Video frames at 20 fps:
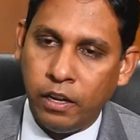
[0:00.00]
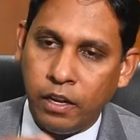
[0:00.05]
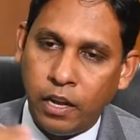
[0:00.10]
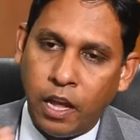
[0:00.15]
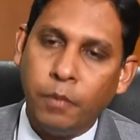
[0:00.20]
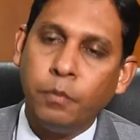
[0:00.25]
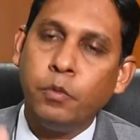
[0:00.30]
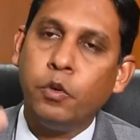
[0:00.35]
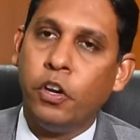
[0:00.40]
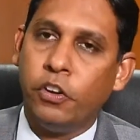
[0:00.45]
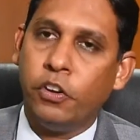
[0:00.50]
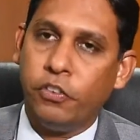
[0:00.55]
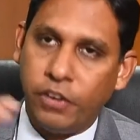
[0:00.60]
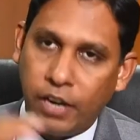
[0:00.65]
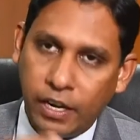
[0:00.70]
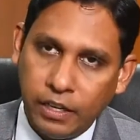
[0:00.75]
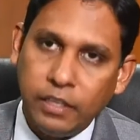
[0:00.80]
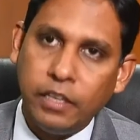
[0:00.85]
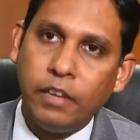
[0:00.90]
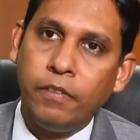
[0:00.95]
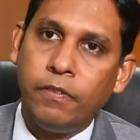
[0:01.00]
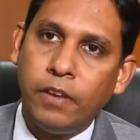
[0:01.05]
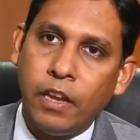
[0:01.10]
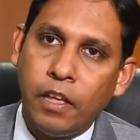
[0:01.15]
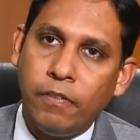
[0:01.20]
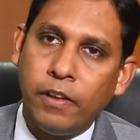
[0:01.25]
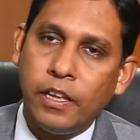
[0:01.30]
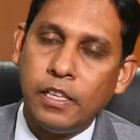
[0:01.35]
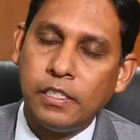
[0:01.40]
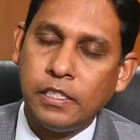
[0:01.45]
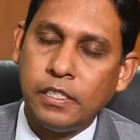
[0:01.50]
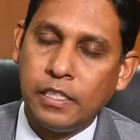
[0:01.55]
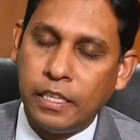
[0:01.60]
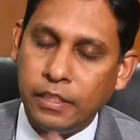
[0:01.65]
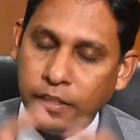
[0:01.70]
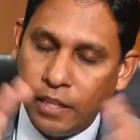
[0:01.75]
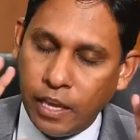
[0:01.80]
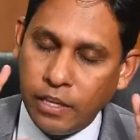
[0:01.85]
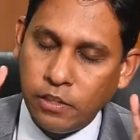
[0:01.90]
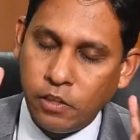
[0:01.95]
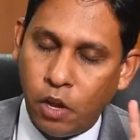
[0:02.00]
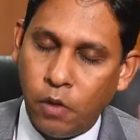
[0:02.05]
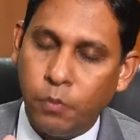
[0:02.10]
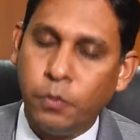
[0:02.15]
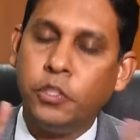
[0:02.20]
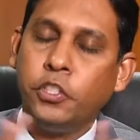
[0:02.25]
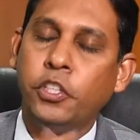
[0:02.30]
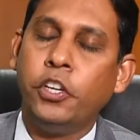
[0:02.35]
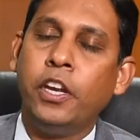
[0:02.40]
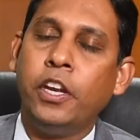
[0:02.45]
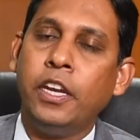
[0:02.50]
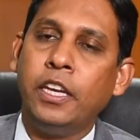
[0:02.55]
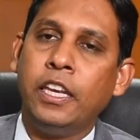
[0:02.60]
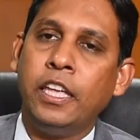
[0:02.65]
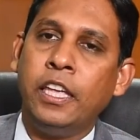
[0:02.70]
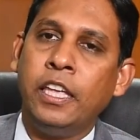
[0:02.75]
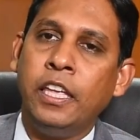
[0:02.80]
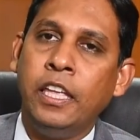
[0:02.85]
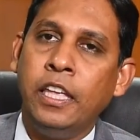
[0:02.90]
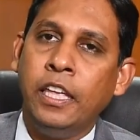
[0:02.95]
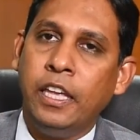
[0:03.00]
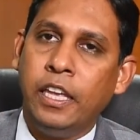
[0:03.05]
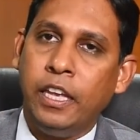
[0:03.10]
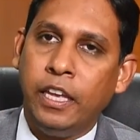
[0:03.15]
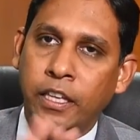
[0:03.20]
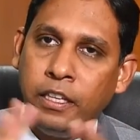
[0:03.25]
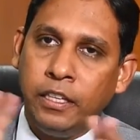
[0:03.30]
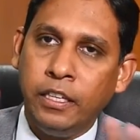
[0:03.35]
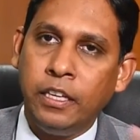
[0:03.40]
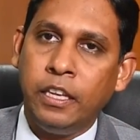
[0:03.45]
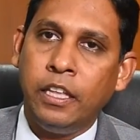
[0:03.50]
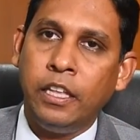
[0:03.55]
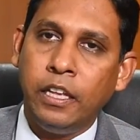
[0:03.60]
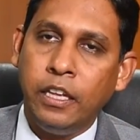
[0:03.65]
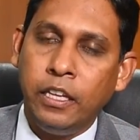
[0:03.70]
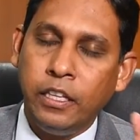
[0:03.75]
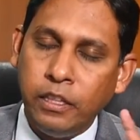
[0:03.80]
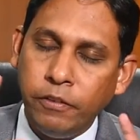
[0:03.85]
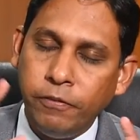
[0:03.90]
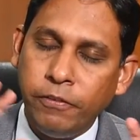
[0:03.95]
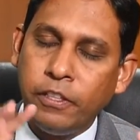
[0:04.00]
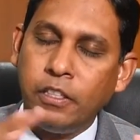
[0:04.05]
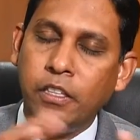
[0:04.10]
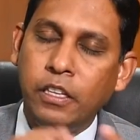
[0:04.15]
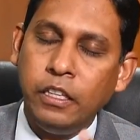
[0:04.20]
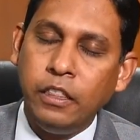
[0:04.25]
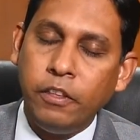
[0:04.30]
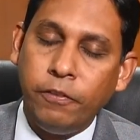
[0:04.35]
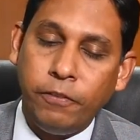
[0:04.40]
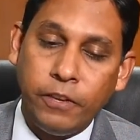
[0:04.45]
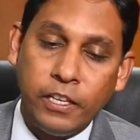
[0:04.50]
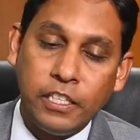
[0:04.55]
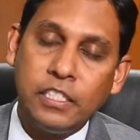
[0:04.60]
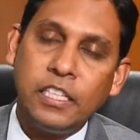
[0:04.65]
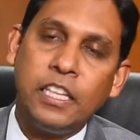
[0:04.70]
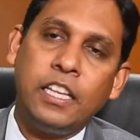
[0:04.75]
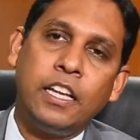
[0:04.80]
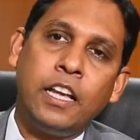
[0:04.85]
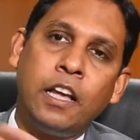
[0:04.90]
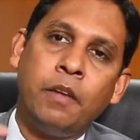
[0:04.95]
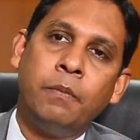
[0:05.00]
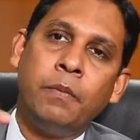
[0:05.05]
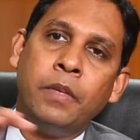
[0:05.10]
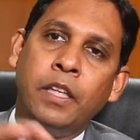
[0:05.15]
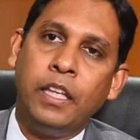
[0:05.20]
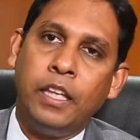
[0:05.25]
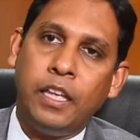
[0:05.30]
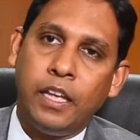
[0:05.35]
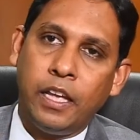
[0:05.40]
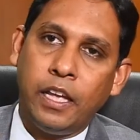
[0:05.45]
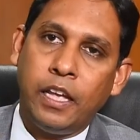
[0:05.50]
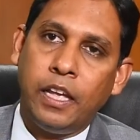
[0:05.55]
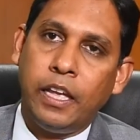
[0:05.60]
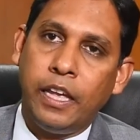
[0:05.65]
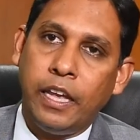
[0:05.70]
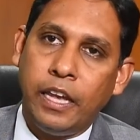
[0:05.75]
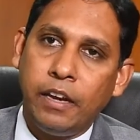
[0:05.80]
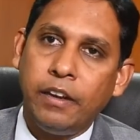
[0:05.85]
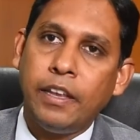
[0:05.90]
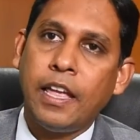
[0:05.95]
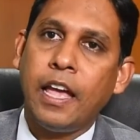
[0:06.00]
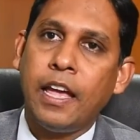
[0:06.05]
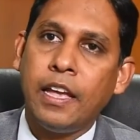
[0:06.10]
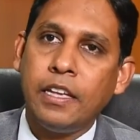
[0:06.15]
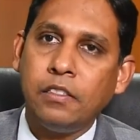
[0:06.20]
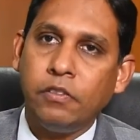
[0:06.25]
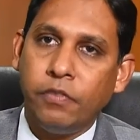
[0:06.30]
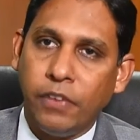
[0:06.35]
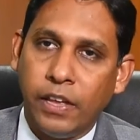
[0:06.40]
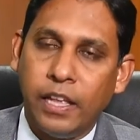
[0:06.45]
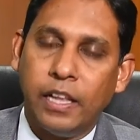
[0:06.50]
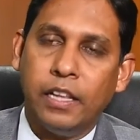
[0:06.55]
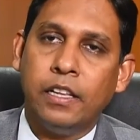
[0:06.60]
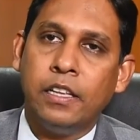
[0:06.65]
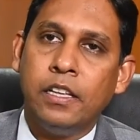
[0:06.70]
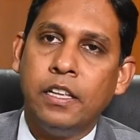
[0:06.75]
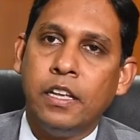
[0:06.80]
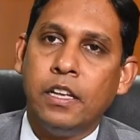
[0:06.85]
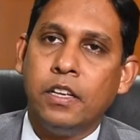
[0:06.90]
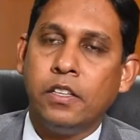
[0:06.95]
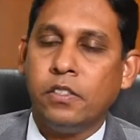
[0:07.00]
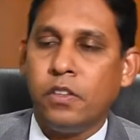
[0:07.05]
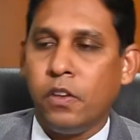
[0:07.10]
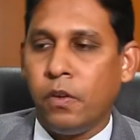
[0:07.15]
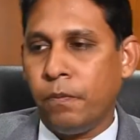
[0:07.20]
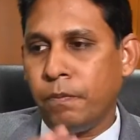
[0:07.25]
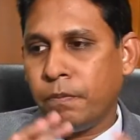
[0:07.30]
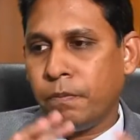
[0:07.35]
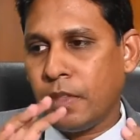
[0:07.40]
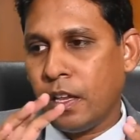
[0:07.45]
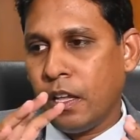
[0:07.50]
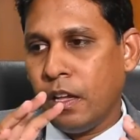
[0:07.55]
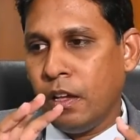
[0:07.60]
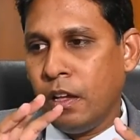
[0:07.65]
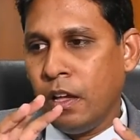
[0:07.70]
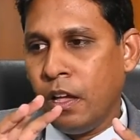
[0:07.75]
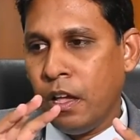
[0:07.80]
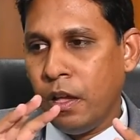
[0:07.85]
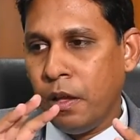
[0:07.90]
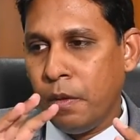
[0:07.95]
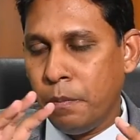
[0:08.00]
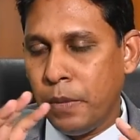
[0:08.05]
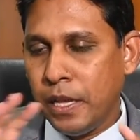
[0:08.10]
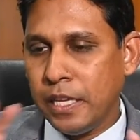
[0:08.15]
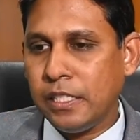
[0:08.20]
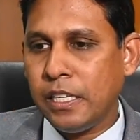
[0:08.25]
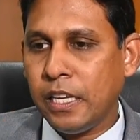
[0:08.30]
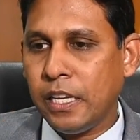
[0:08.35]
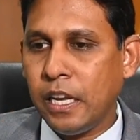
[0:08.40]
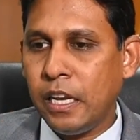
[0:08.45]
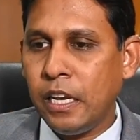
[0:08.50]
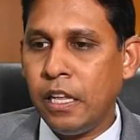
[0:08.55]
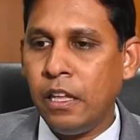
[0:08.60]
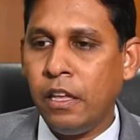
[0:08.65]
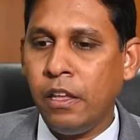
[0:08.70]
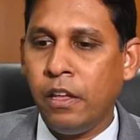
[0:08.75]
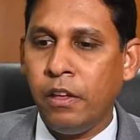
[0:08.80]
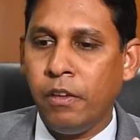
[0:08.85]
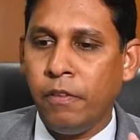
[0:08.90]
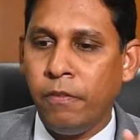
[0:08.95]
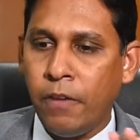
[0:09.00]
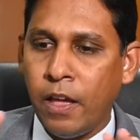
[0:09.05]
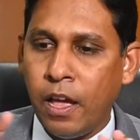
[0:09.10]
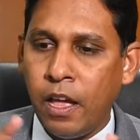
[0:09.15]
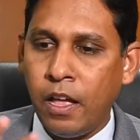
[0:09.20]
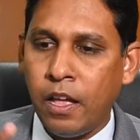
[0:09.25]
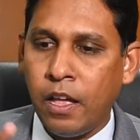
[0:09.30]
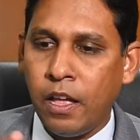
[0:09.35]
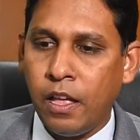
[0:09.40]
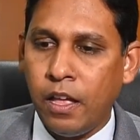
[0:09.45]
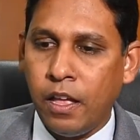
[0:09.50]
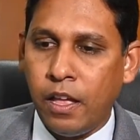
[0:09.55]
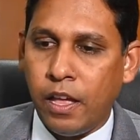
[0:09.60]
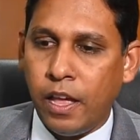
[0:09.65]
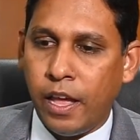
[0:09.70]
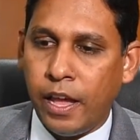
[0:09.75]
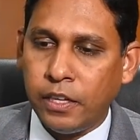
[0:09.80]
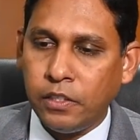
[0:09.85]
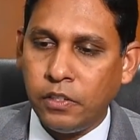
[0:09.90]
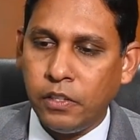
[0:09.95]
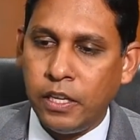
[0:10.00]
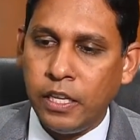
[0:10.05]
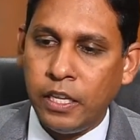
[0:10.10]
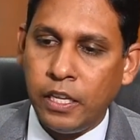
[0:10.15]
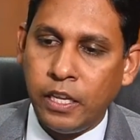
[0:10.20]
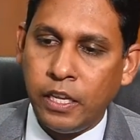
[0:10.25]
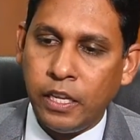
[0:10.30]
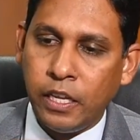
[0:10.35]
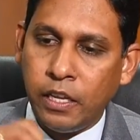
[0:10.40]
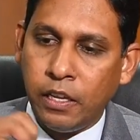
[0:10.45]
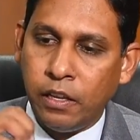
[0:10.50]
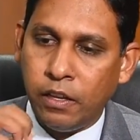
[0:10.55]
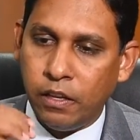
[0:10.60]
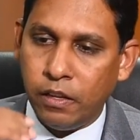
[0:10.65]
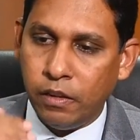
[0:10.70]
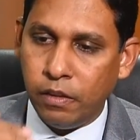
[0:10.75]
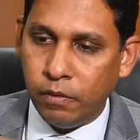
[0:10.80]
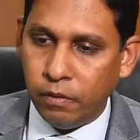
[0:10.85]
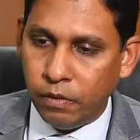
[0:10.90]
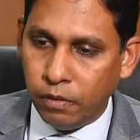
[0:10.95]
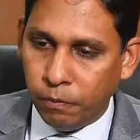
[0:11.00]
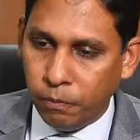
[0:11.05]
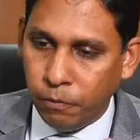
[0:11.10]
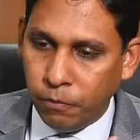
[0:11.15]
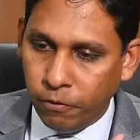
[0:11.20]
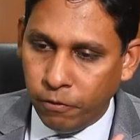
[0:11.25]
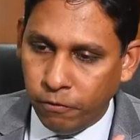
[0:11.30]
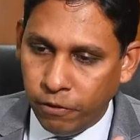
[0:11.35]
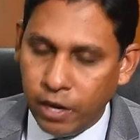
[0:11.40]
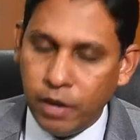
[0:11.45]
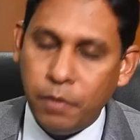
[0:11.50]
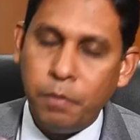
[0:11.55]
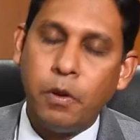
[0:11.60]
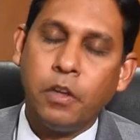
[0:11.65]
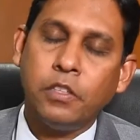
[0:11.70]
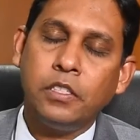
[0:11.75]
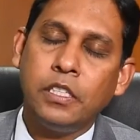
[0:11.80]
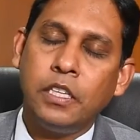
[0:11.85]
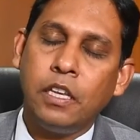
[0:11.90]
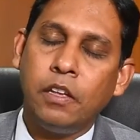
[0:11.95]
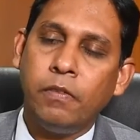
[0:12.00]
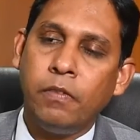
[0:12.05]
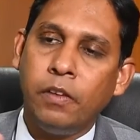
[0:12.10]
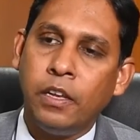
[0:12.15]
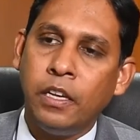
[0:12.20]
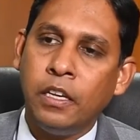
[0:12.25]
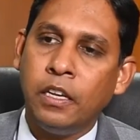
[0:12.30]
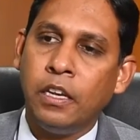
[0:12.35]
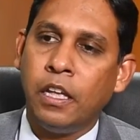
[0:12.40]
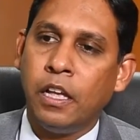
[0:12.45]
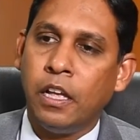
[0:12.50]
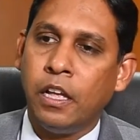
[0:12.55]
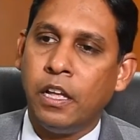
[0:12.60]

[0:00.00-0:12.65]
come to attractive levels, then there is opportunity in the fixed income area as well. So basically we are actually very positive in